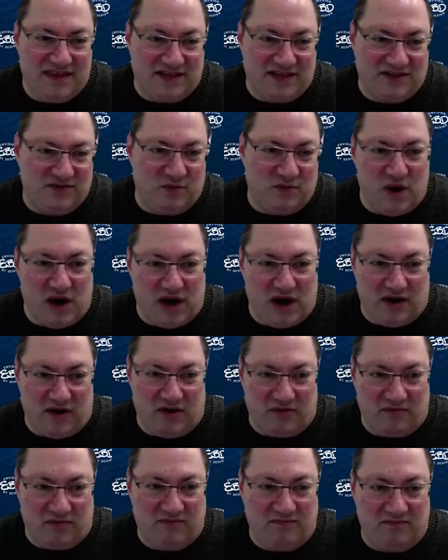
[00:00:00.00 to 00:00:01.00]
that's
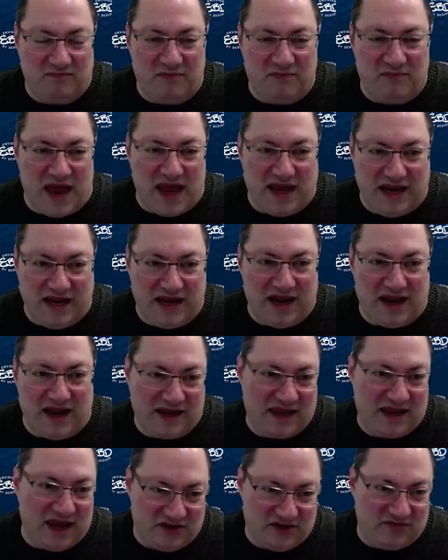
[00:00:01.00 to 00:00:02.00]
where my
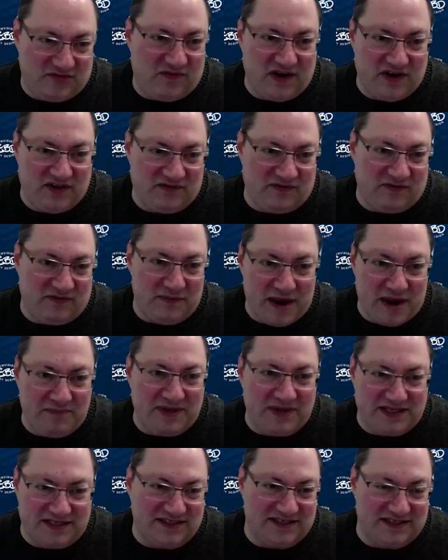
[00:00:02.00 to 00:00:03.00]
catchphrase for my
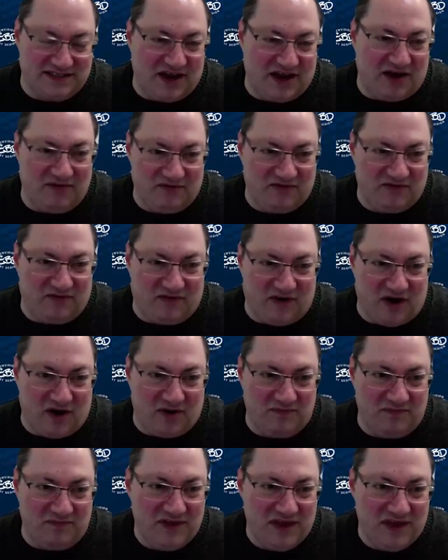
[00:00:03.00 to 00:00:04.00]
business comes
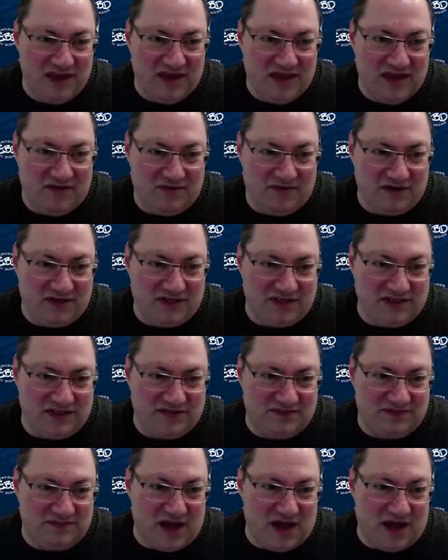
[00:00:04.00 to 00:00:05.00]
from, which
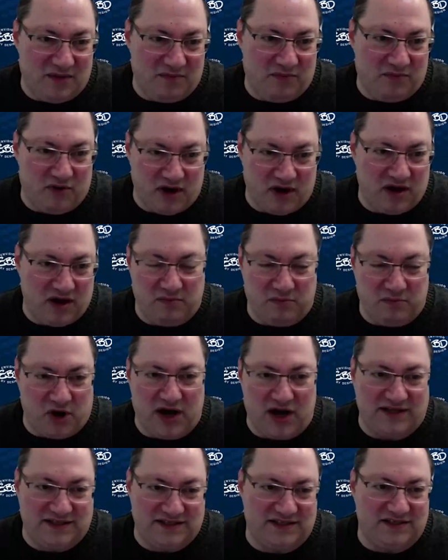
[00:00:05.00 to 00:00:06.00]
is bringing
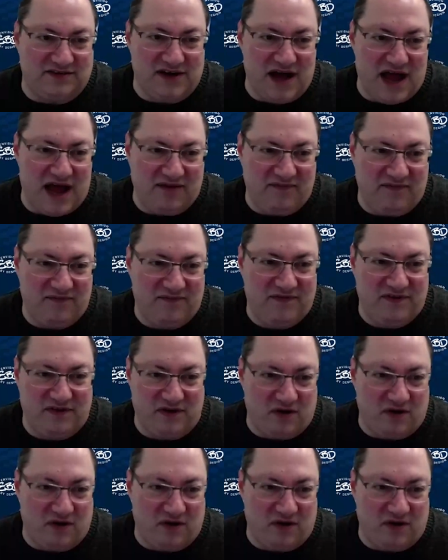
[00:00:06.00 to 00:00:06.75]
brands to life.